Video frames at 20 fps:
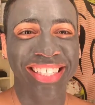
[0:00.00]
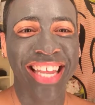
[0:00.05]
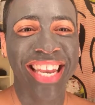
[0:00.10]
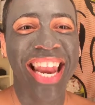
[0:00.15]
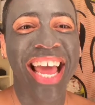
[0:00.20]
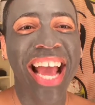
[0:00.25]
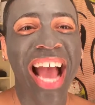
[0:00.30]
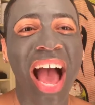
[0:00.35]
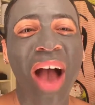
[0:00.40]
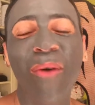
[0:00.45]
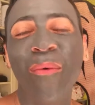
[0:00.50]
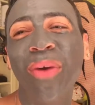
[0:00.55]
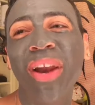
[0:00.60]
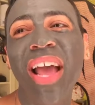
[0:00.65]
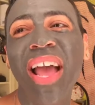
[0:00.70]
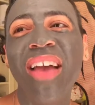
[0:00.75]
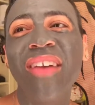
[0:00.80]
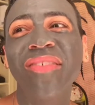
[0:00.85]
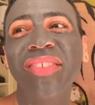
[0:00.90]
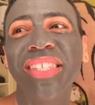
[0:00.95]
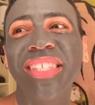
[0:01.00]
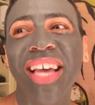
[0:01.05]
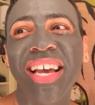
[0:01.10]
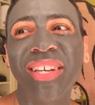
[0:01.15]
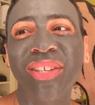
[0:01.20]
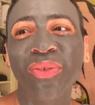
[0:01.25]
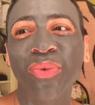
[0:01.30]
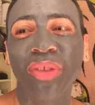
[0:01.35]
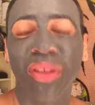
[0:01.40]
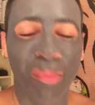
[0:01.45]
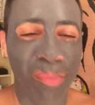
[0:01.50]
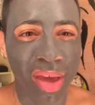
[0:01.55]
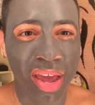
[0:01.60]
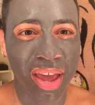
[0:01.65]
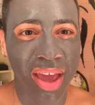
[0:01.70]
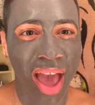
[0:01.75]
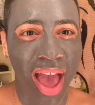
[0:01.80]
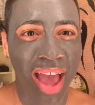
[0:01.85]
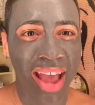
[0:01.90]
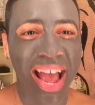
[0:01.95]
Like, I want to have sex with a big
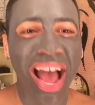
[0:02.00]
guy.